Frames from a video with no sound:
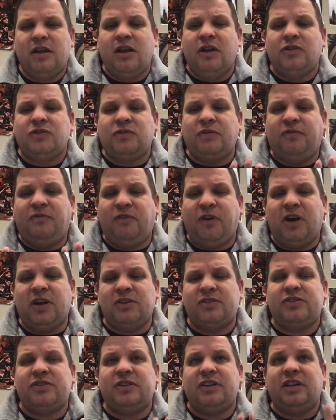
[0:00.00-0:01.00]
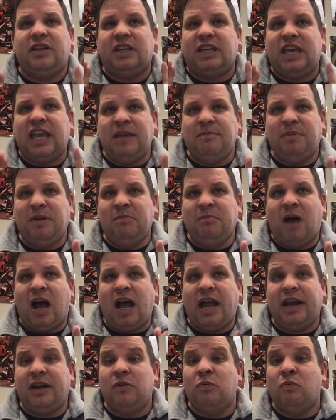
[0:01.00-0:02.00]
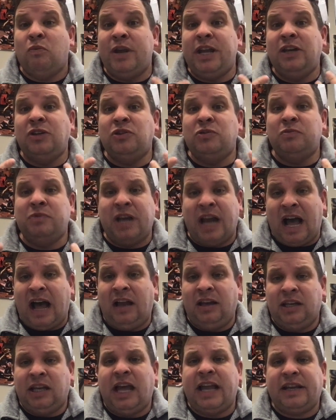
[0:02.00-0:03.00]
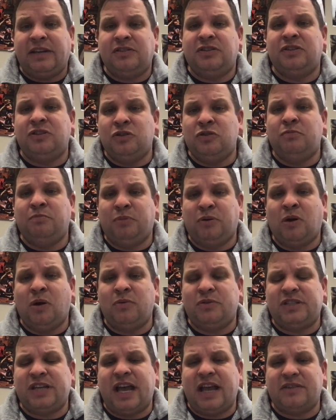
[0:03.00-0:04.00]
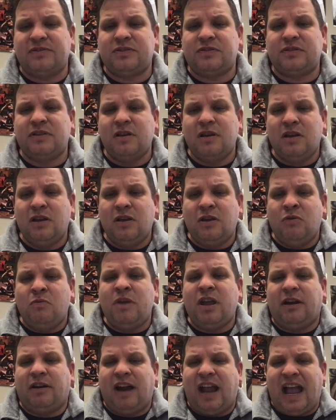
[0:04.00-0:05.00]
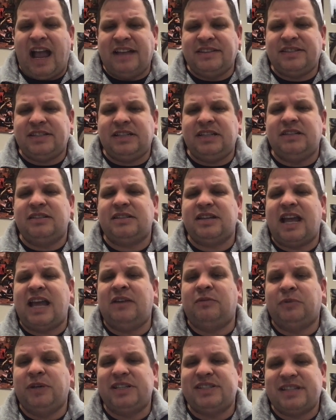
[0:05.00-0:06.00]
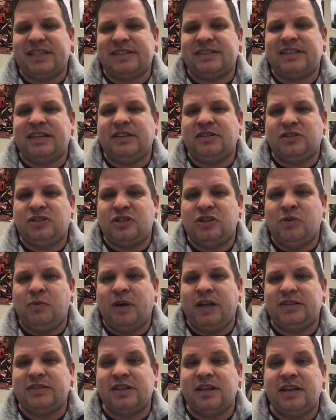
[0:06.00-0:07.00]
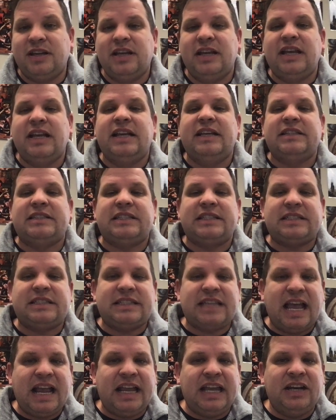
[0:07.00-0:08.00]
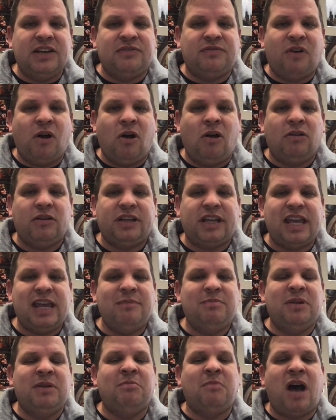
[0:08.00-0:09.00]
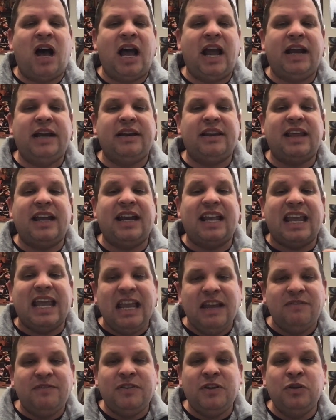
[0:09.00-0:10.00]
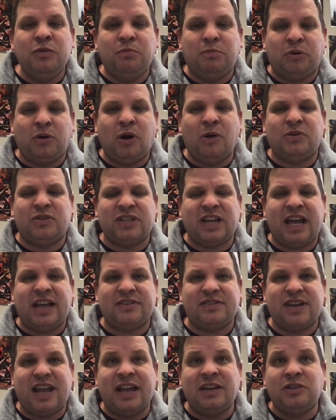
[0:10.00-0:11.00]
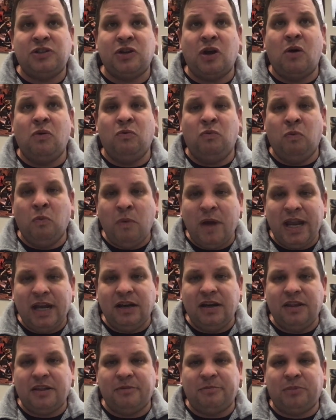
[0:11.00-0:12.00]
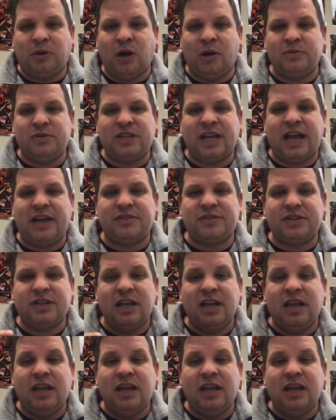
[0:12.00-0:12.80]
So first, keep in mind, we do not like to do protests. We are hesitant and resistant to it. Second of all, keep in mind that if you protest and don't win the protest,